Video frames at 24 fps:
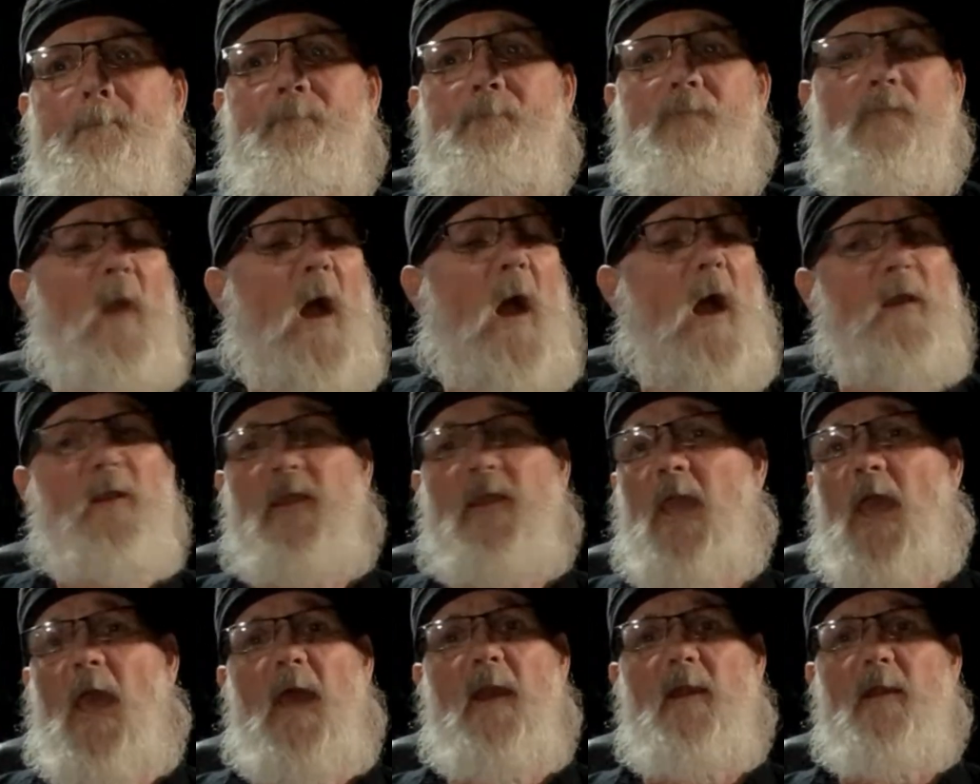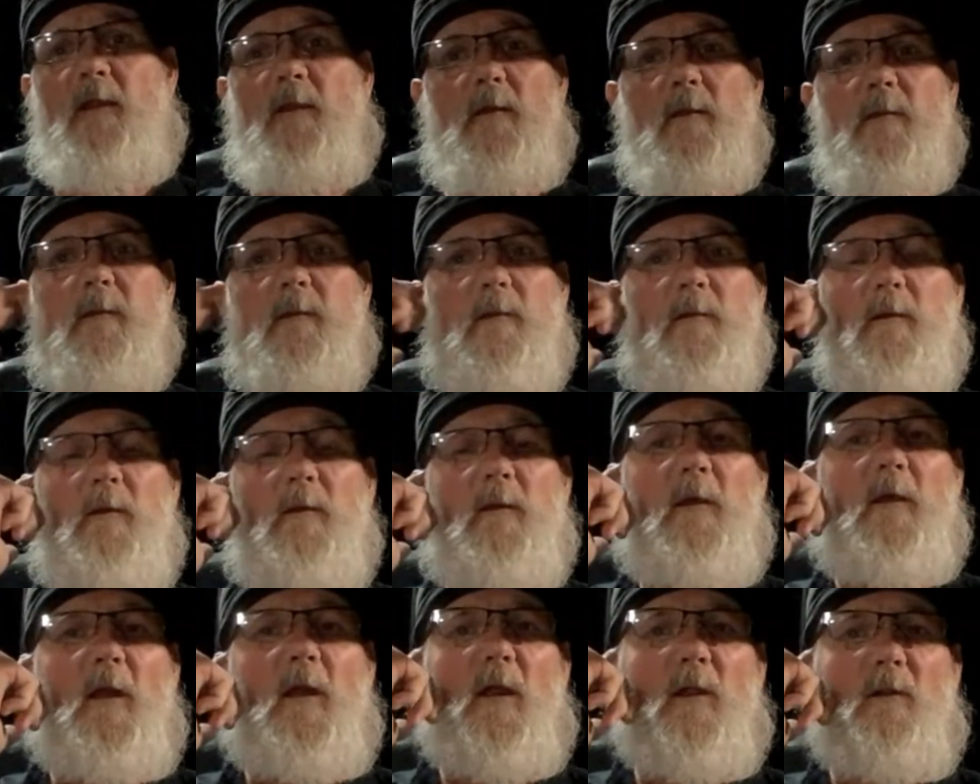Not in Canada,
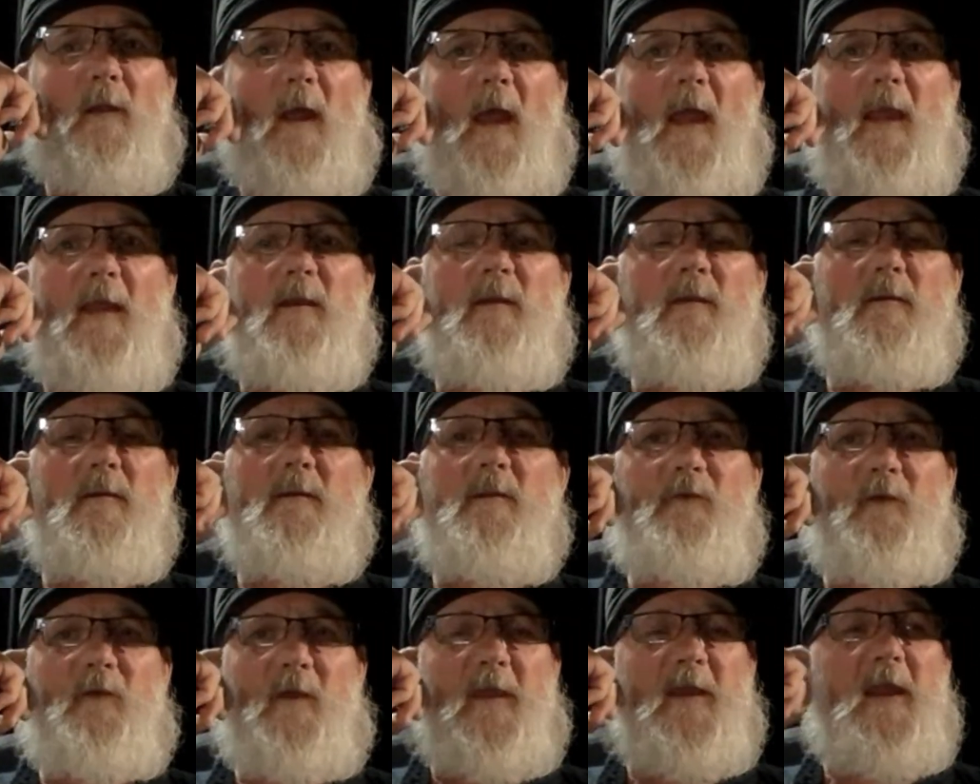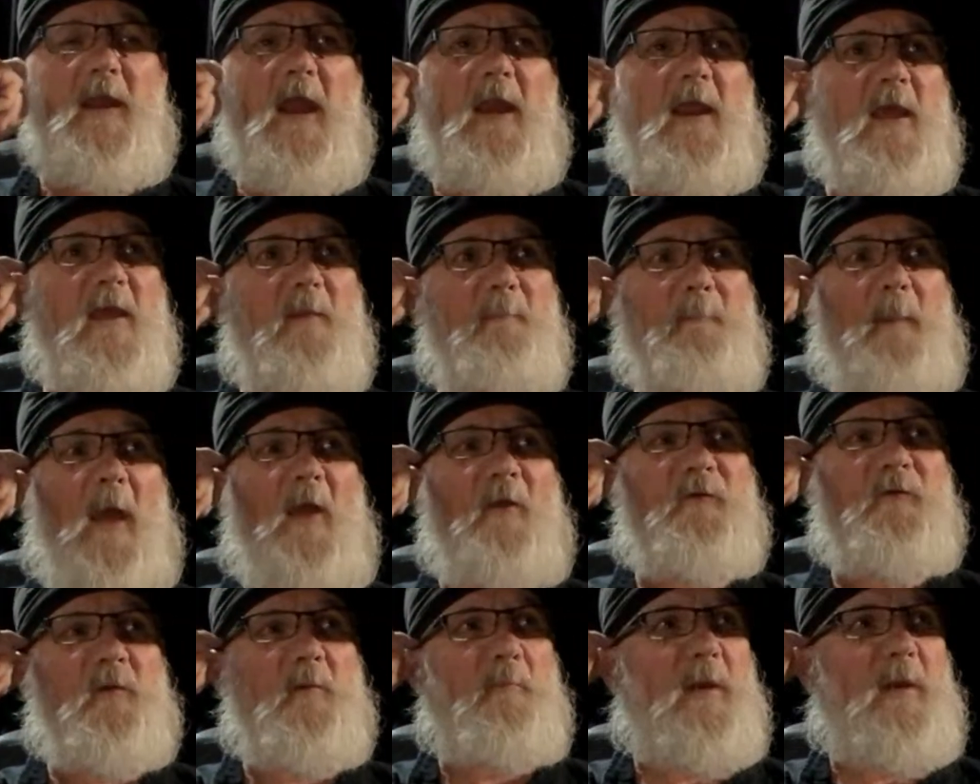right? The Canadian
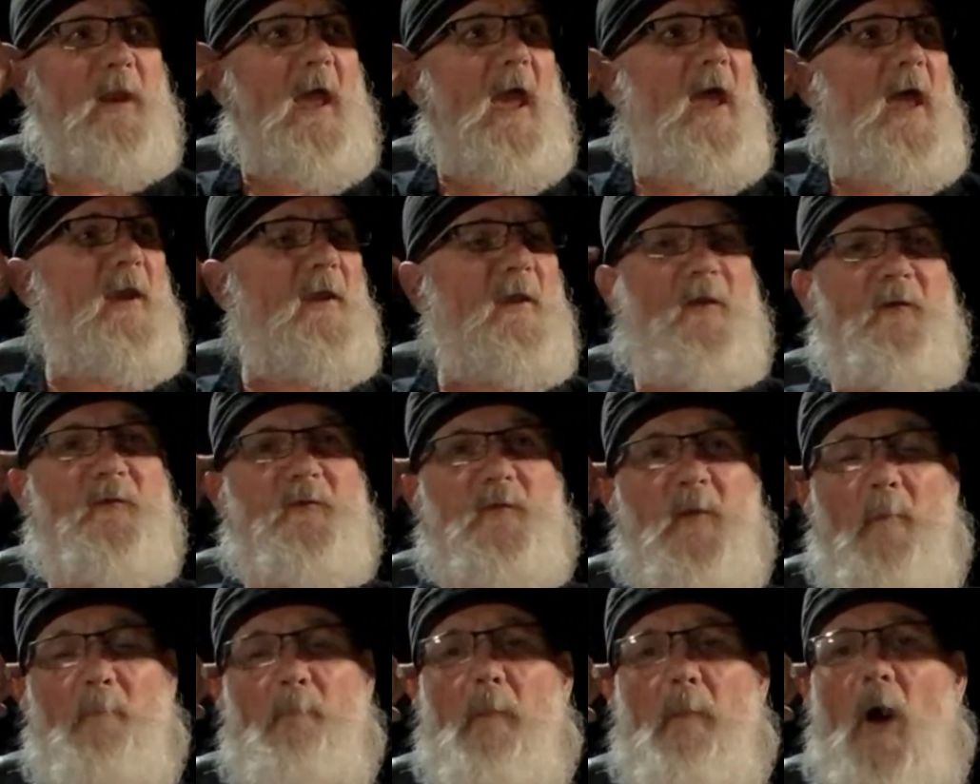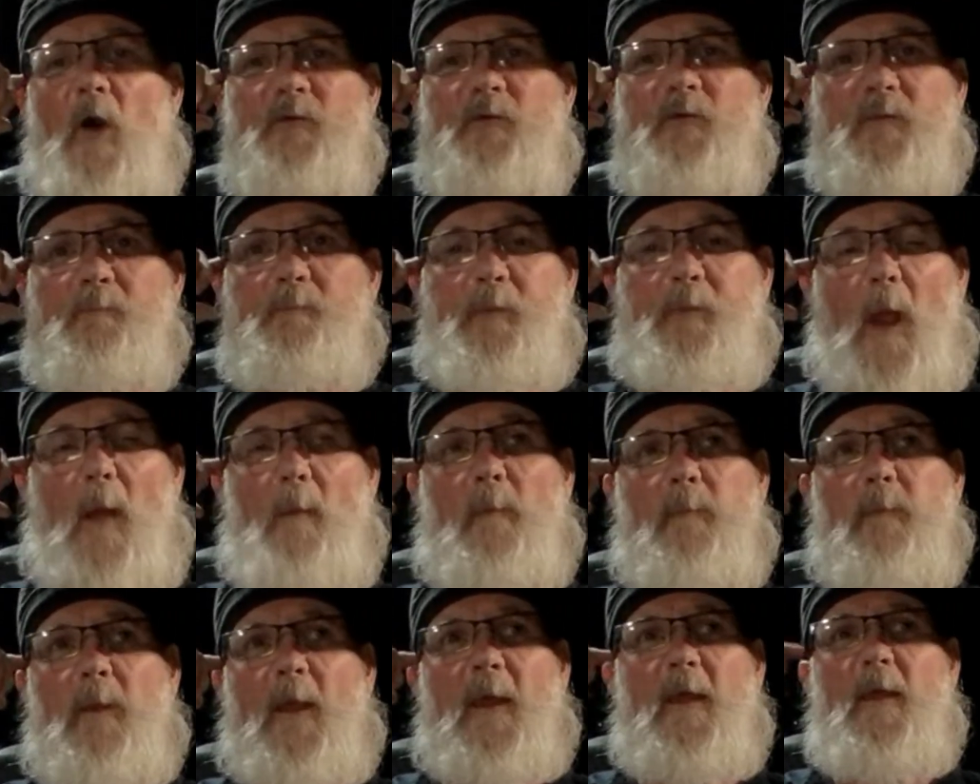pension plan is the most
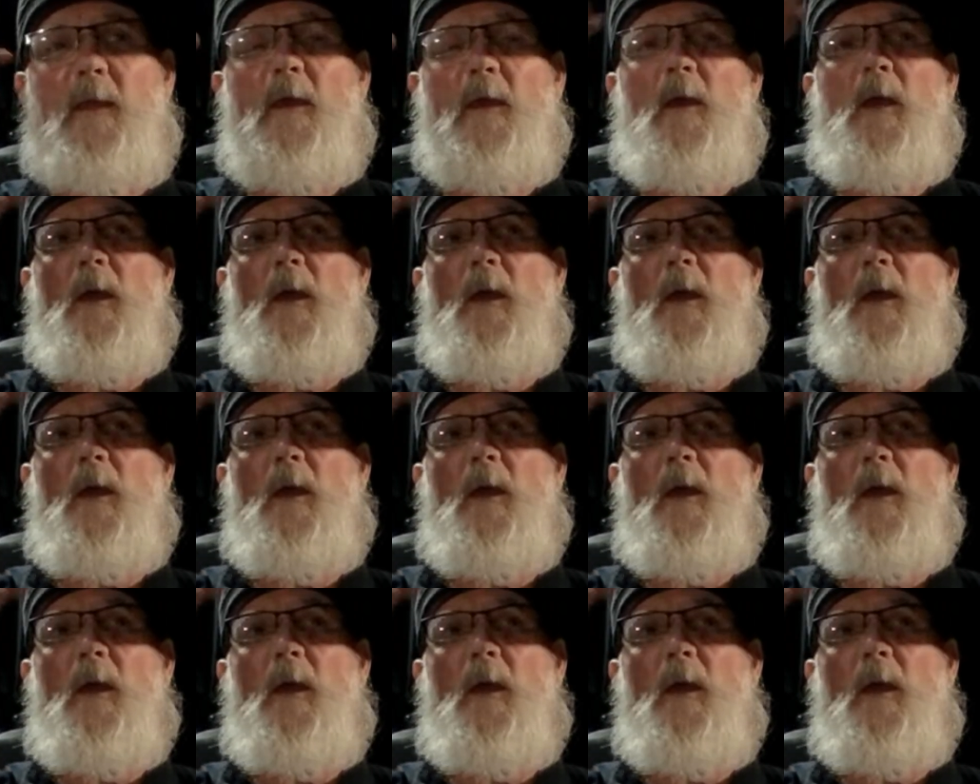probably